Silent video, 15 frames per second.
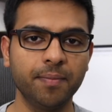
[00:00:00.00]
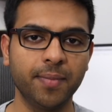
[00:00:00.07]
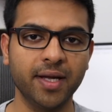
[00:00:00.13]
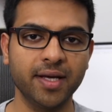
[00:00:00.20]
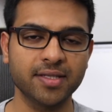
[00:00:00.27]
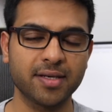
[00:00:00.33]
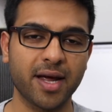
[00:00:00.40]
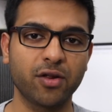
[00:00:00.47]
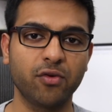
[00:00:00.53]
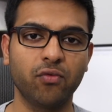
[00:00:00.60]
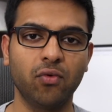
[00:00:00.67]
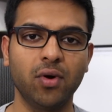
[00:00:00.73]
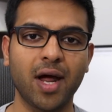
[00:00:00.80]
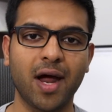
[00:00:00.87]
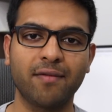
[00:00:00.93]
placed and you
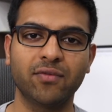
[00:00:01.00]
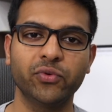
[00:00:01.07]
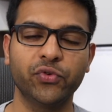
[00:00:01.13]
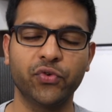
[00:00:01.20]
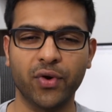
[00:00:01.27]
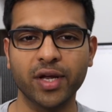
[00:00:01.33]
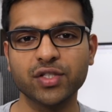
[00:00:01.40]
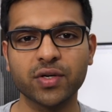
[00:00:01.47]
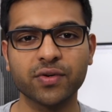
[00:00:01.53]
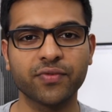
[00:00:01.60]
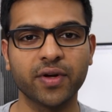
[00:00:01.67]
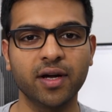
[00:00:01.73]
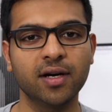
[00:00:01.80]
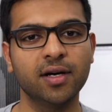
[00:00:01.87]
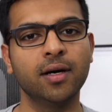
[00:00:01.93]
won't have to stretch your
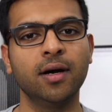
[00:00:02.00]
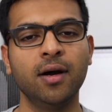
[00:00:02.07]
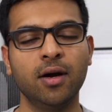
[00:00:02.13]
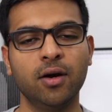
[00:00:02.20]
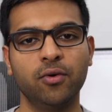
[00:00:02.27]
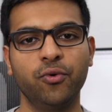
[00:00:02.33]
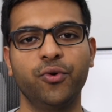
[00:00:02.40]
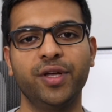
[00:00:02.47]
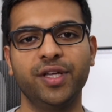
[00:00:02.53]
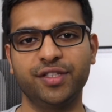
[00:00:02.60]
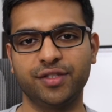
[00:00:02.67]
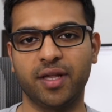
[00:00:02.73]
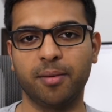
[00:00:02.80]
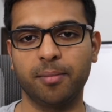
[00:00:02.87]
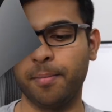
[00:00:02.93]
finger to
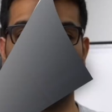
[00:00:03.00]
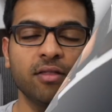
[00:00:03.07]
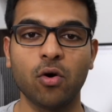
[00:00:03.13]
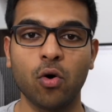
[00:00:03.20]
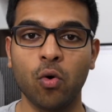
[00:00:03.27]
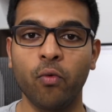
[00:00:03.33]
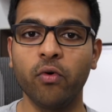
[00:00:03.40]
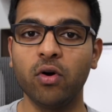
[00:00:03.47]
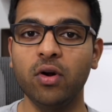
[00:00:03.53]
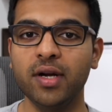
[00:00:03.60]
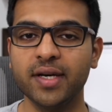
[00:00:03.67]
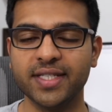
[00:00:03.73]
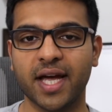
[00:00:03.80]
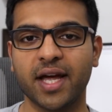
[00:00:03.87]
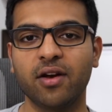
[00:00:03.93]
reach them. The overall
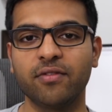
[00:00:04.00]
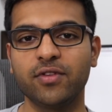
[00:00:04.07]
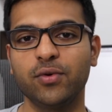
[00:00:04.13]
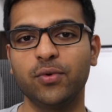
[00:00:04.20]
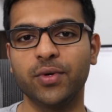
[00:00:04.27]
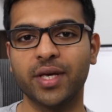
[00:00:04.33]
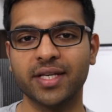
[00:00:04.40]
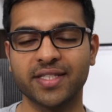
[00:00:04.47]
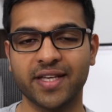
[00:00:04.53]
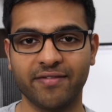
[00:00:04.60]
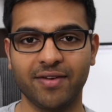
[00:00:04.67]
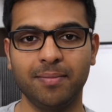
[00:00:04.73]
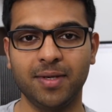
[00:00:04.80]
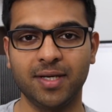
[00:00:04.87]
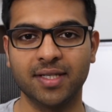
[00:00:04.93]
design of the Nokia
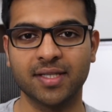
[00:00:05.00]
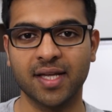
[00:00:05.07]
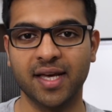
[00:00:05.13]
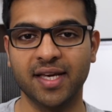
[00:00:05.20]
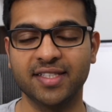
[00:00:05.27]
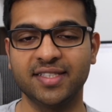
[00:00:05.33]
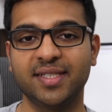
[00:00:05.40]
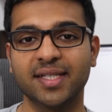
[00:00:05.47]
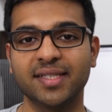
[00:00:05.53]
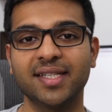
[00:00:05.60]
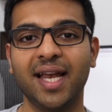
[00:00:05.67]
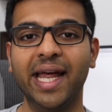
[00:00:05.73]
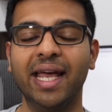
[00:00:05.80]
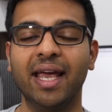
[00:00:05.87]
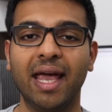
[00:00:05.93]
7 Plus is just
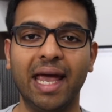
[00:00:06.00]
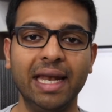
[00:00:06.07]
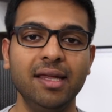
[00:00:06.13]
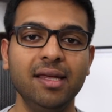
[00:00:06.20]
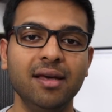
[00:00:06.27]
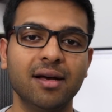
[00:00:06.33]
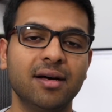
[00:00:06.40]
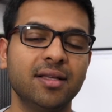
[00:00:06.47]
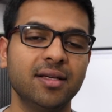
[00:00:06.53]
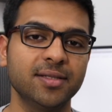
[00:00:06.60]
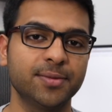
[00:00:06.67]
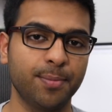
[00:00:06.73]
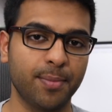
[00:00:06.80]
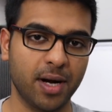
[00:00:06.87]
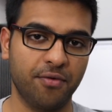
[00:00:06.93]
like any other
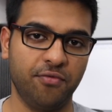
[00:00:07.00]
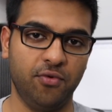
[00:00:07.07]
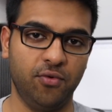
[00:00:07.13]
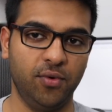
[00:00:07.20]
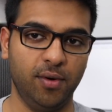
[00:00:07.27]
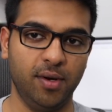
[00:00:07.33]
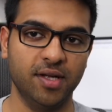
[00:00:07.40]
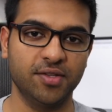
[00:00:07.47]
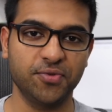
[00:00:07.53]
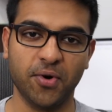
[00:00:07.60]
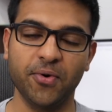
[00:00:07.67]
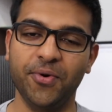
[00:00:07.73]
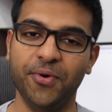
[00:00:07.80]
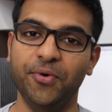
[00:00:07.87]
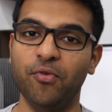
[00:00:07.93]
smartphone. It's not
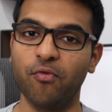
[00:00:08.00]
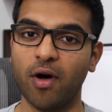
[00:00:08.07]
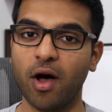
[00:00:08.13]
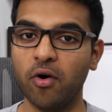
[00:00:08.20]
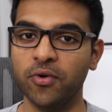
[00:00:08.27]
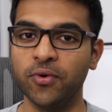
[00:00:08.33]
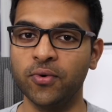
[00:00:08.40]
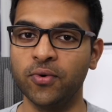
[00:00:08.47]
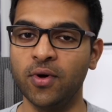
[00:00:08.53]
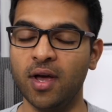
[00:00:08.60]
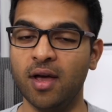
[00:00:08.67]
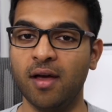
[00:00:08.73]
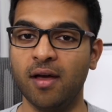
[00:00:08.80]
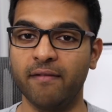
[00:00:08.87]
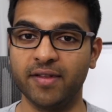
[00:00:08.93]
going to wow you
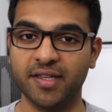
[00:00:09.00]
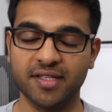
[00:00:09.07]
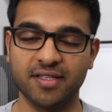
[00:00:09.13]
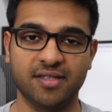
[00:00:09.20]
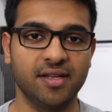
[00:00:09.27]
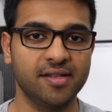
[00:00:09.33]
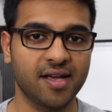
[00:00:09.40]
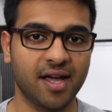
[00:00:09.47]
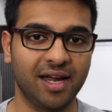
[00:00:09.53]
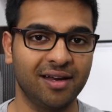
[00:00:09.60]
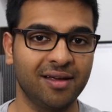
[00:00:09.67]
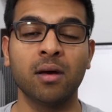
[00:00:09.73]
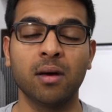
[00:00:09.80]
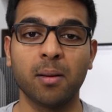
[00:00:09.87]
with its design.